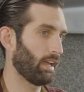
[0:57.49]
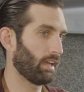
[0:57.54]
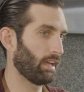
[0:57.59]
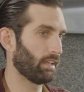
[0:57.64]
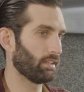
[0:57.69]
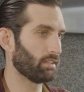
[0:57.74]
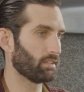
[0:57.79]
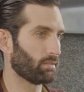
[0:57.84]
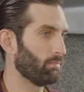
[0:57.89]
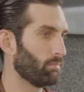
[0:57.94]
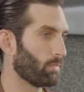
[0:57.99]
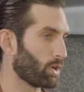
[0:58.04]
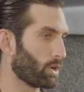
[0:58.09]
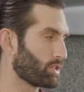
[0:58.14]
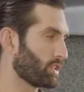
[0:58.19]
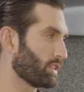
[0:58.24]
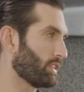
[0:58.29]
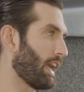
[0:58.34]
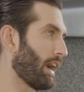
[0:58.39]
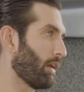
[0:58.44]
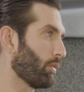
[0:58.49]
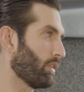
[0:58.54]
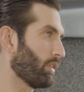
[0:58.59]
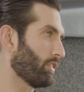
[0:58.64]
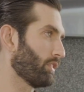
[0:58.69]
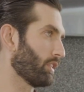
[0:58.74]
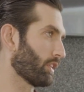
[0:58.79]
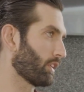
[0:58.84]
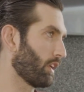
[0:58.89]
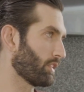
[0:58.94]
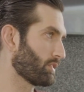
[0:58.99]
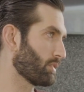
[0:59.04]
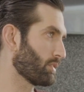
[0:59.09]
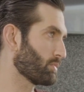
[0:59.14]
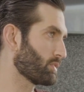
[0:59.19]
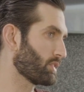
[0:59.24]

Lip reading: and merging that with your customs